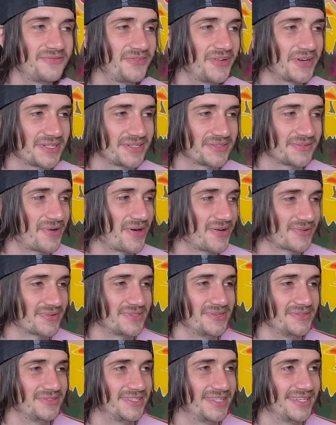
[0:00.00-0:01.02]
fuck is wrong with
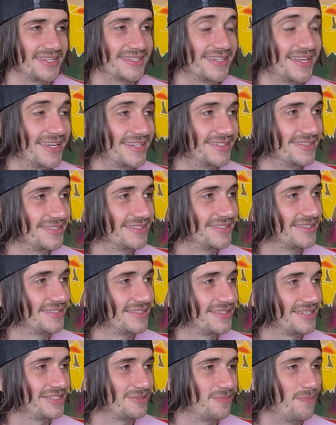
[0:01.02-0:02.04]
you, CNN?
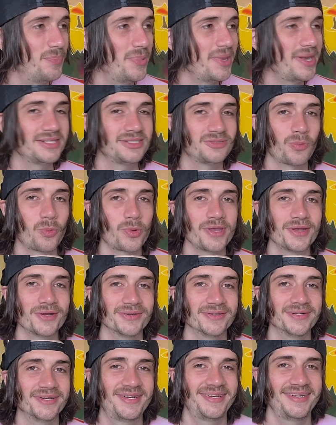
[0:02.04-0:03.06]
This bit is
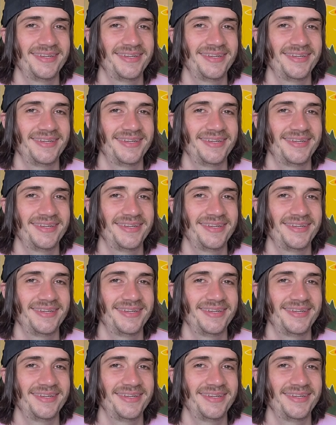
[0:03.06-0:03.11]
weird.